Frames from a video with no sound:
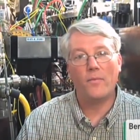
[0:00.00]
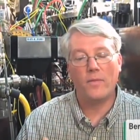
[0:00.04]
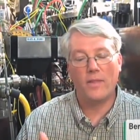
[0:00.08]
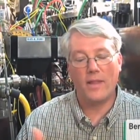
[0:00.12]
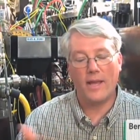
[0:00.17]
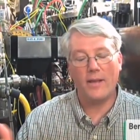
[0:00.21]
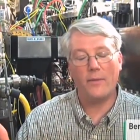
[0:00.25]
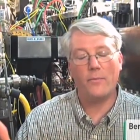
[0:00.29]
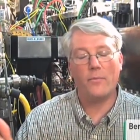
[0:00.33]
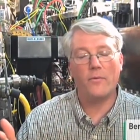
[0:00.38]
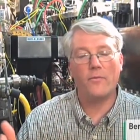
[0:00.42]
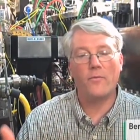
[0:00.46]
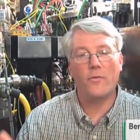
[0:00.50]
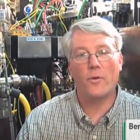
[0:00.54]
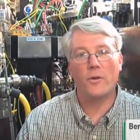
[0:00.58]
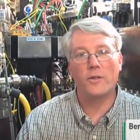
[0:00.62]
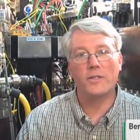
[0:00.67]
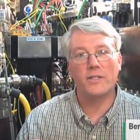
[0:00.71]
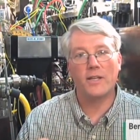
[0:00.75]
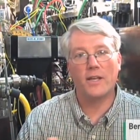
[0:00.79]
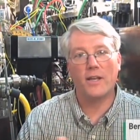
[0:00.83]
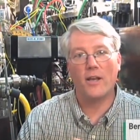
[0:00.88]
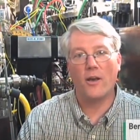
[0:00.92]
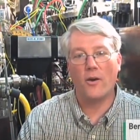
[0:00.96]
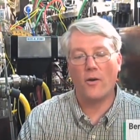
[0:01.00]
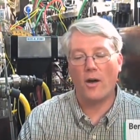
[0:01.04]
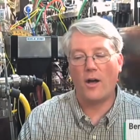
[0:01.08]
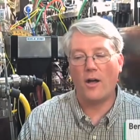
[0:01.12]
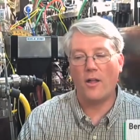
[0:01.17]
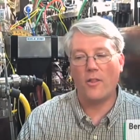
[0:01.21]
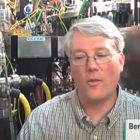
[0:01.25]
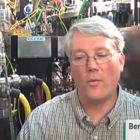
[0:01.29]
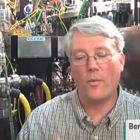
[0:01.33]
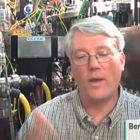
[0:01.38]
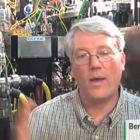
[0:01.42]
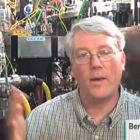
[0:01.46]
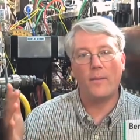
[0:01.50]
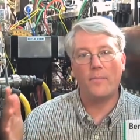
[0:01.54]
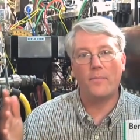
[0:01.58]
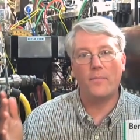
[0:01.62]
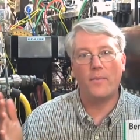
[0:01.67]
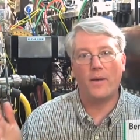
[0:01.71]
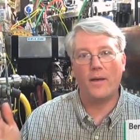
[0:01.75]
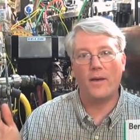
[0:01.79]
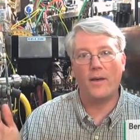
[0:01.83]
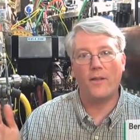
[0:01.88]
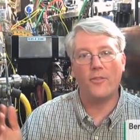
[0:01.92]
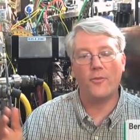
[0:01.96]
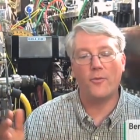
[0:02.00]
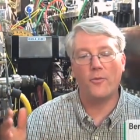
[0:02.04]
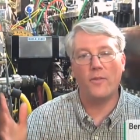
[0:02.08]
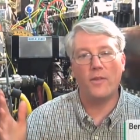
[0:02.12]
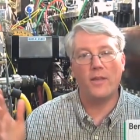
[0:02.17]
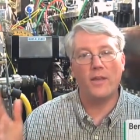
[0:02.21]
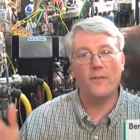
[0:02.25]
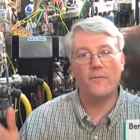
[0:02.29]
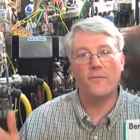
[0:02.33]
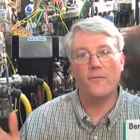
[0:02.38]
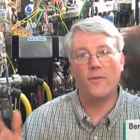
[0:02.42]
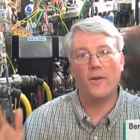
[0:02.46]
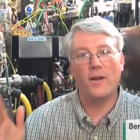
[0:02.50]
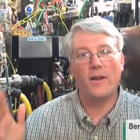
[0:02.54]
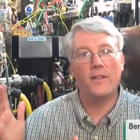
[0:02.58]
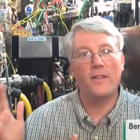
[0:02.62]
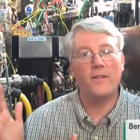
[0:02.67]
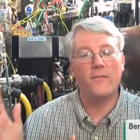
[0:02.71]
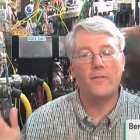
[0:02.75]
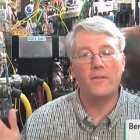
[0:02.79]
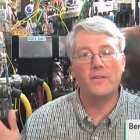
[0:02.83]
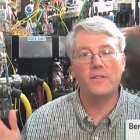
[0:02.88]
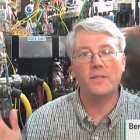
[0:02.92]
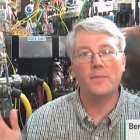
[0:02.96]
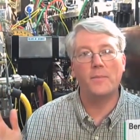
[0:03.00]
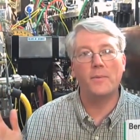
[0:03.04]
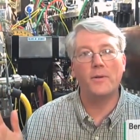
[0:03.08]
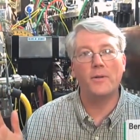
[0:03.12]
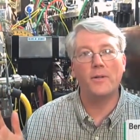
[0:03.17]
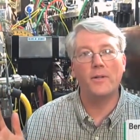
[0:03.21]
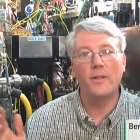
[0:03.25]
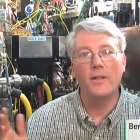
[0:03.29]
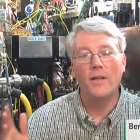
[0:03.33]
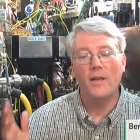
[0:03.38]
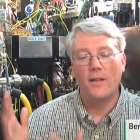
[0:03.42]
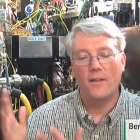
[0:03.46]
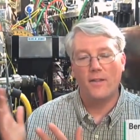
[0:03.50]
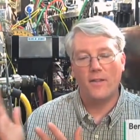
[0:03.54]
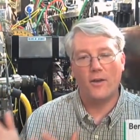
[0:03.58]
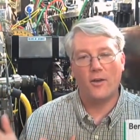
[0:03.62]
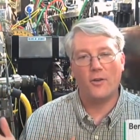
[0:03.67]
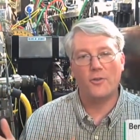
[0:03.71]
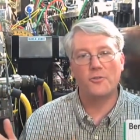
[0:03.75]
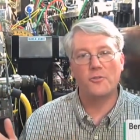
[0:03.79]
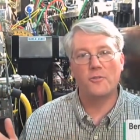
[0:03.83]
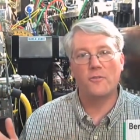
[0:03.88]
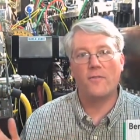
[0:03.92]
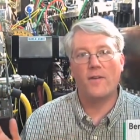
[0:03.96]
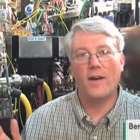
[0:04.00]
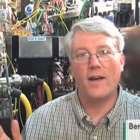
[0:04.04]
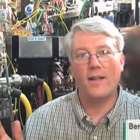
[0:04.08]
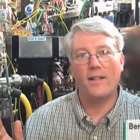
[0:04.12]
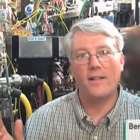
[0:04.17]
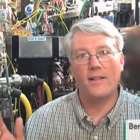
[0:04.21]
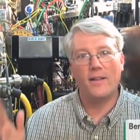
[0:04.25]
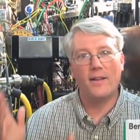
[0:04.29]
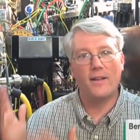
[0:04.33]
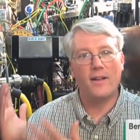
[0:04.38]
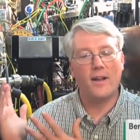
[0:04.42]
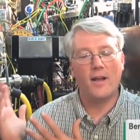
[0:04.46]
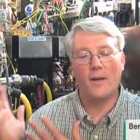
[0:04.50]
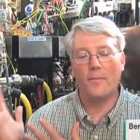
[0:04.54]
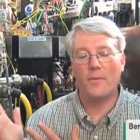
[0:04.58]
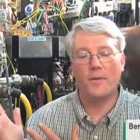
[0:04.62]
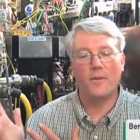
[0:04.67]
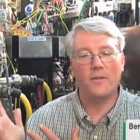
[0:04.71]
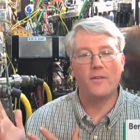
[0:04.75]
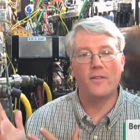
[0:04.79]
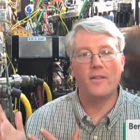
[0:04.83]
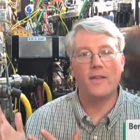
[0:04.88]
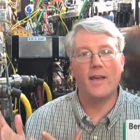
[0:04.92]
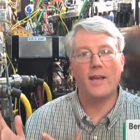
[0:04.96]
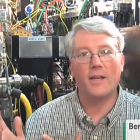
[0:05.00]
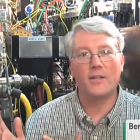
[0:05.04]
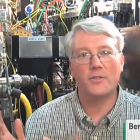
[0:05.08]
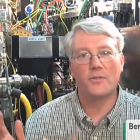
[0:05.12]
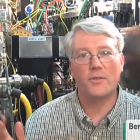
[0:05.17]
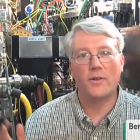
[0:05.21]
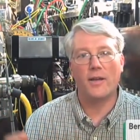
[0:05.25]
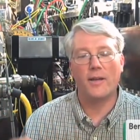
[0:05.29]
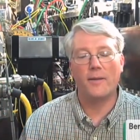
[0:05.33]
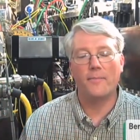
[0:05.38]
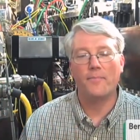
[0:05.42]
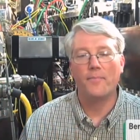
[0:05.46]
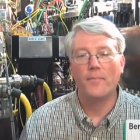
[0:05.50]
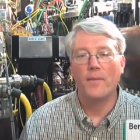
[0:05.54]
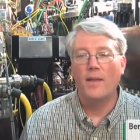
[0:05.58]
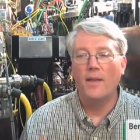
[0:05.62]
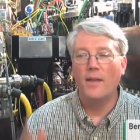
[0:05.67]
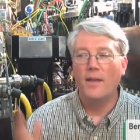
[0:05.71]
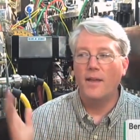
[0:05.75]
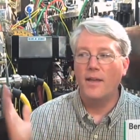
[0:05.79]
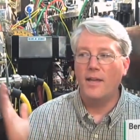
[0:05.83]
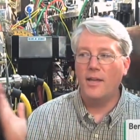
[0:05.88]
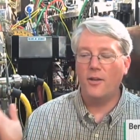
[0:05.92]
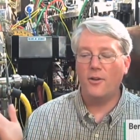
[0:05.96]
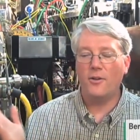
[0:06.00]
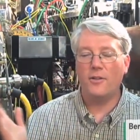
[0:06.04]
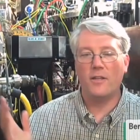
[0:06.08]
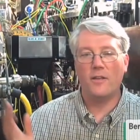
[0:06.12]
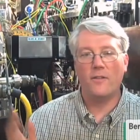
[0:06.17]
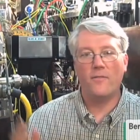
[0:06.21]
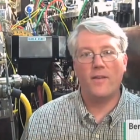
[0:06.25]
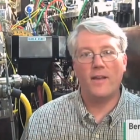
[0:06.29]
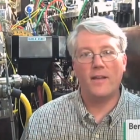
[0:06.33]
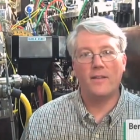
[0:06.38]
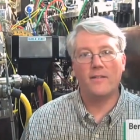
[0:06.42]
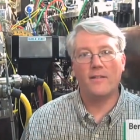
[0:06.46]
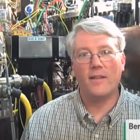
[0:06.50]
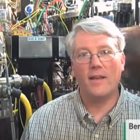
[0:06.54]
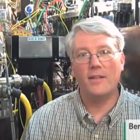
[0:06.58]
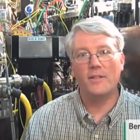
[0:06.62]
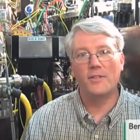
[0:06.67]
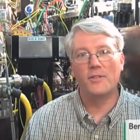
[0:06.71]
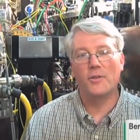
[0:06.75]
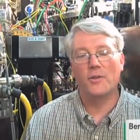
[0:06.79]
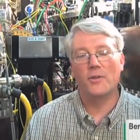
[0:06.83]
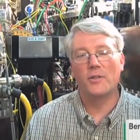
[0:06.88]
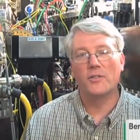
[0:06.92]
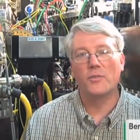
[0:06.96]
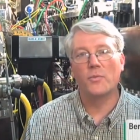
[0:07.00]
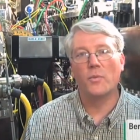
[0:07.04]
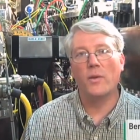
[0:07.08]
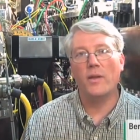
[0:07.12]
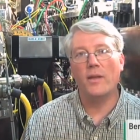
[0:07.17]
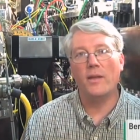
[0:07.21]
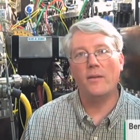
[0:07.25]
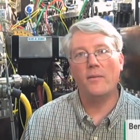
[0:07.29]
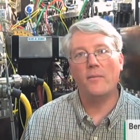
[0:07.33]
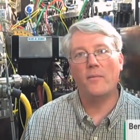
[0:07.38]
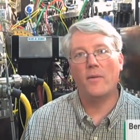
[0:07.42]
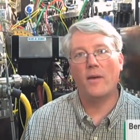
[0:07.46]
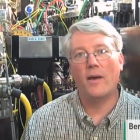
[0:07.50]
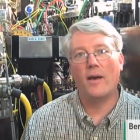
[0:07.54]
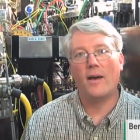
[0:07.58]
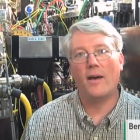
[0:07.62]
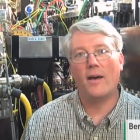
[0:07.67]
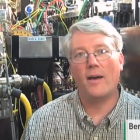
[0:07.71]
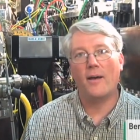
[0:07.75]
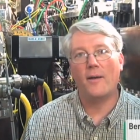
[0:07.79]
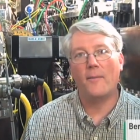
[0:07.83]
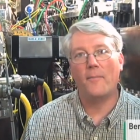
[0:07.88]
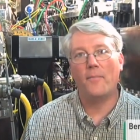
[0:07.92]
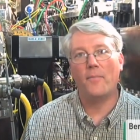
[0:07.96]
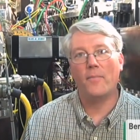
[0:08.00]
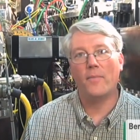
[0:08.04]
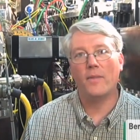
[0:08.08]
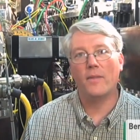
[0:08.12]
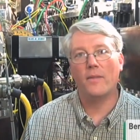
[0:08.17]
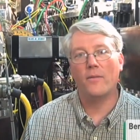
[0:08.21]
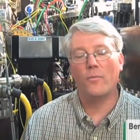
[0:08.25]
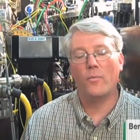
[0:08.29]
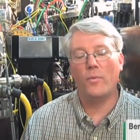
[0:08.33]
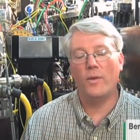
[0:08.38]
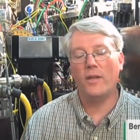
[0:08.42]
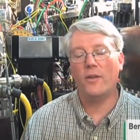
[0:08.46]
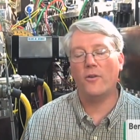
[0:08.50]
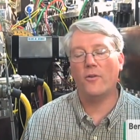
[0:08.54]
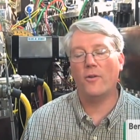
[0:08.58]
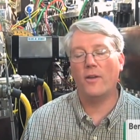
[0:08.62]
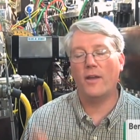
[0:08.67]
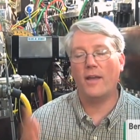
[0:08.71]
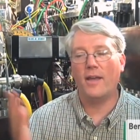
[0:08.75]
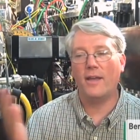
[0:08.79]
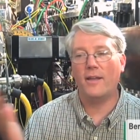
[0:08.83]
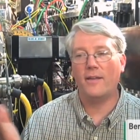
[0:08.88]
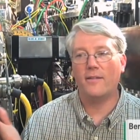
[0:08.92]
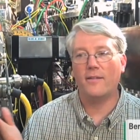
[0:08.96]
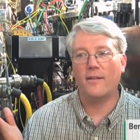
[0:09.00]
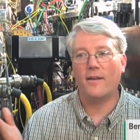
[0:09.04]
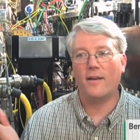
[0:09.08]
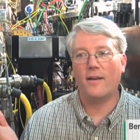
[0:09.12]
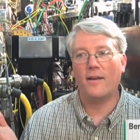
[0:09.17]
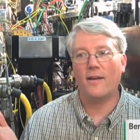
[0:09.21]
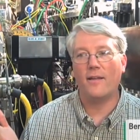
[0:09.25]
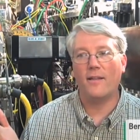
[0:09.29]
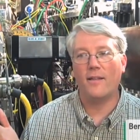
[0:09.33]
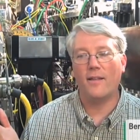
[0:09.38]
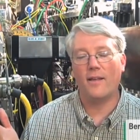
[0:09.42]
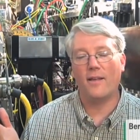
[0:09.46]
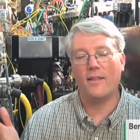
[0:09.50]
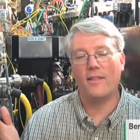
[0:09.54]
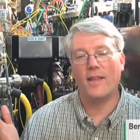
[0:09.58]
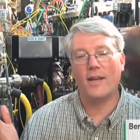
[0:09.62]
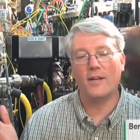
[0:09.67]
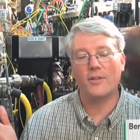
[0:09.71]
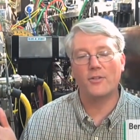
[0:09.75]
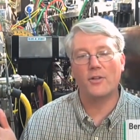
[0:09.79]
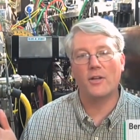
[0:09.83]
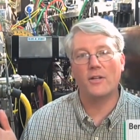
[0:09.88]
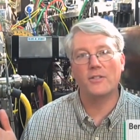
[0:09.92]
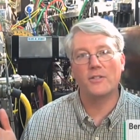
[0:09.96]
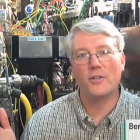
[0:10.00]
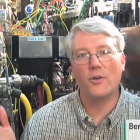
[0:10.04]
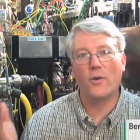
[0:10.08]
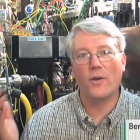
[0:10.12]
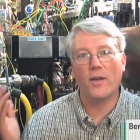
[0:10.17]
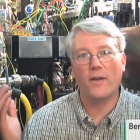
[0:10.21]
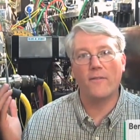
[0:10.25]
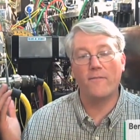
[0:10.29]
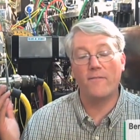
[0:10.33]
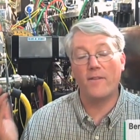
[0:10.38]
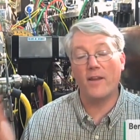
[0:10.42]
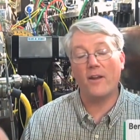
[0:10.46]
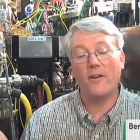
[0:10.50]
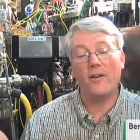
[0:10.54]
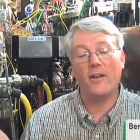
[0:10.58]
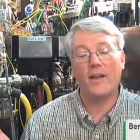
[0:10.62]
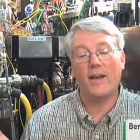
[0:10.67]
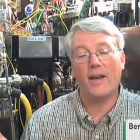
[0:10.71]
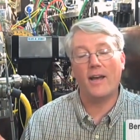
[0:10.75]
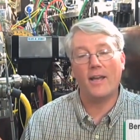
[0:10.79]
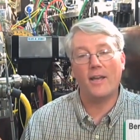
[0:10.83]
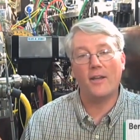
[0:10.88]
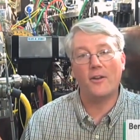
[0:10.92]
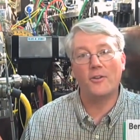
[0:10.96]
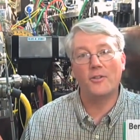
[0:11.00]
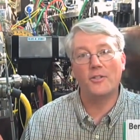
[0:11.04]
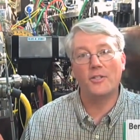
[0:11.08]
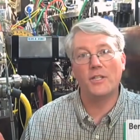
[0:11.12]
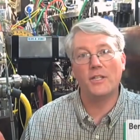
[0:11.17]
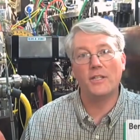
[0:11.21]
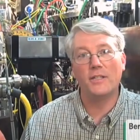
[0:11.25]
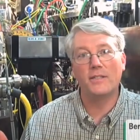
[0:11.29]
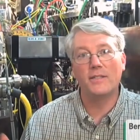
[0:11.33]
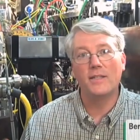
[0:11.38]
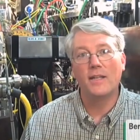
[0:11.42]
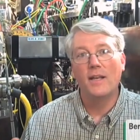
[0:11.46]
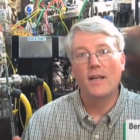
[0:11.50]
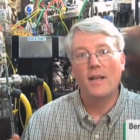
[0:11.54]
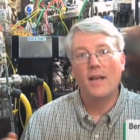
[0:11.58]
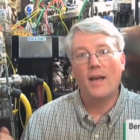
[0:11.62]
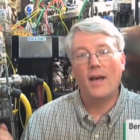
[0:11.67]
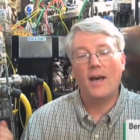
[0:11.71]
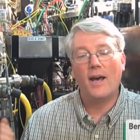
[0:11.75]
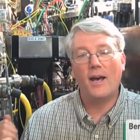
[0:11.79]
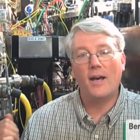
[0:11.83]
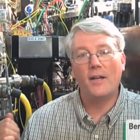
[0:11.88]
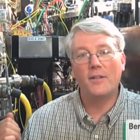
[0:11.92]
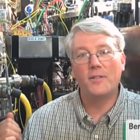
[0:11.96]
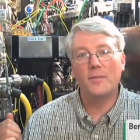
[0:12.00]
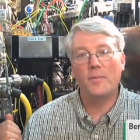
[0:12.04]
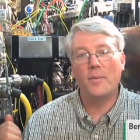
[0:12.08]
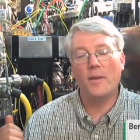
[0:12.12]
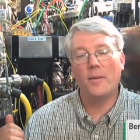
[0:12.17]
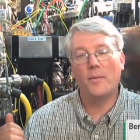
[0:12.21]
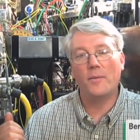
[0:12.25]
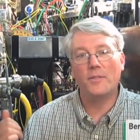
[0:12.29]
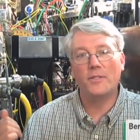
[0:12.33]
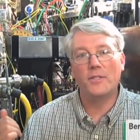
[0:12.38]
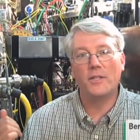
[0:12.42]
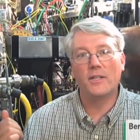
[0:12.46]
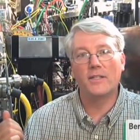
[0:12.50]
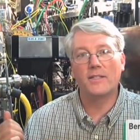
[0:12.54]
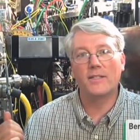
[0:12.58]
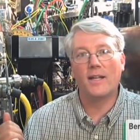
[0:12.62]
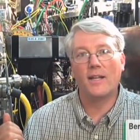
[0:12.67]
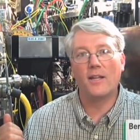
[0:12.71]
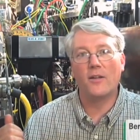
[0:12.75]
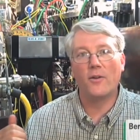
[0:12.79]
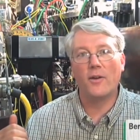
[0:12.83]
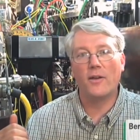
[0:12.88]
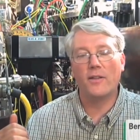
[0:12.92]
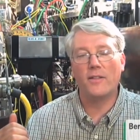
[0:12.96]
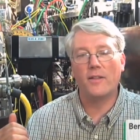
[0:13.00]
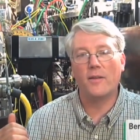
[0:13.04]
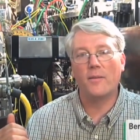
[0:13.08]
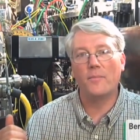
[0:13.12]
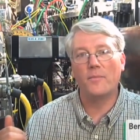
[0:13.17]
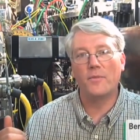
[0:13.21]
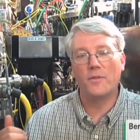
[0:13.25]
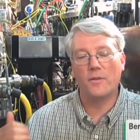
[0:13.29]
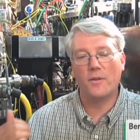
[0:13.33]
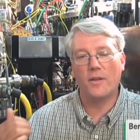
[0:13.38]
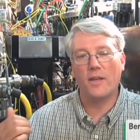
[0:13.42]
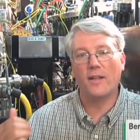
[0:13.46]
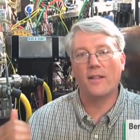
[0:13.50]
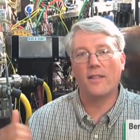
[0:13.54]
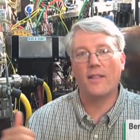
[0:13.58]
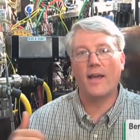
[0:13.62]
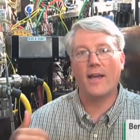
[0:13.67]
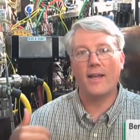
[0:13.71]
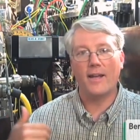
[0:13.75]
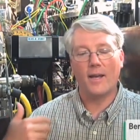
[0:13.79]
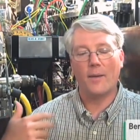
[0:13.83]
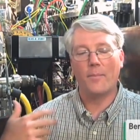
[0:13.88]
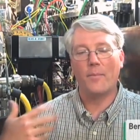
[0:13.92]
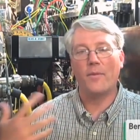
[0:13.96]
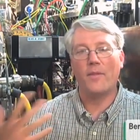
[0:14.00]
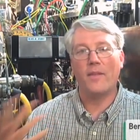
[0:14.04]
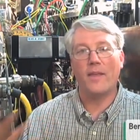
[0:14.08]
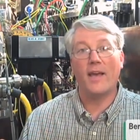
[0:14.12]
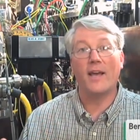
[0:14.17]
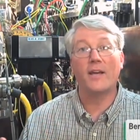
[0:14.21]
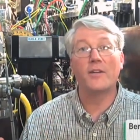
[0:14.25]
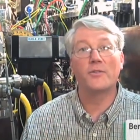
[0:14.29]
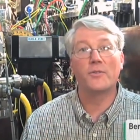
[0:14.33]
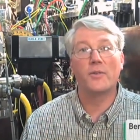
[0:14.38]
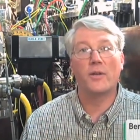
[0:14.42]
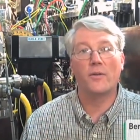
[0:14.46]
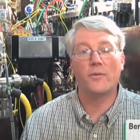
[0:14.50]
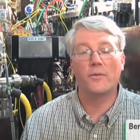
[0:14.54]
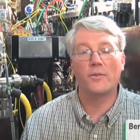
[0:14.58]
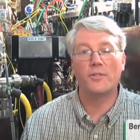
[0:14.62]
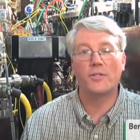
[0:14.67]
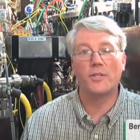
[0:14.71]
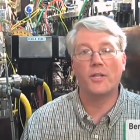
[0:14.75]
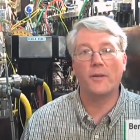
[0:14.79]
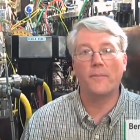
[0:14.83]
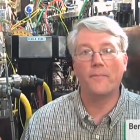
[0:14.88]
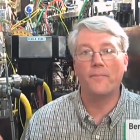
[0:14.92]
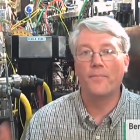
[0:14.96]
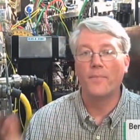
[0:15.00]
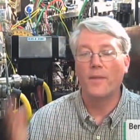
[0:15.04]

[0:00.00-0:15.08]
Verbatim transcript: light, of course, can go all the way up uh, through the infrared, the visible, the ultraviolet, and up into the X-ray here at the Advanced Light Source, we, we create uh, electrons going at very high energies uh, to be able to accelerate them to get light up in the X-ray regime.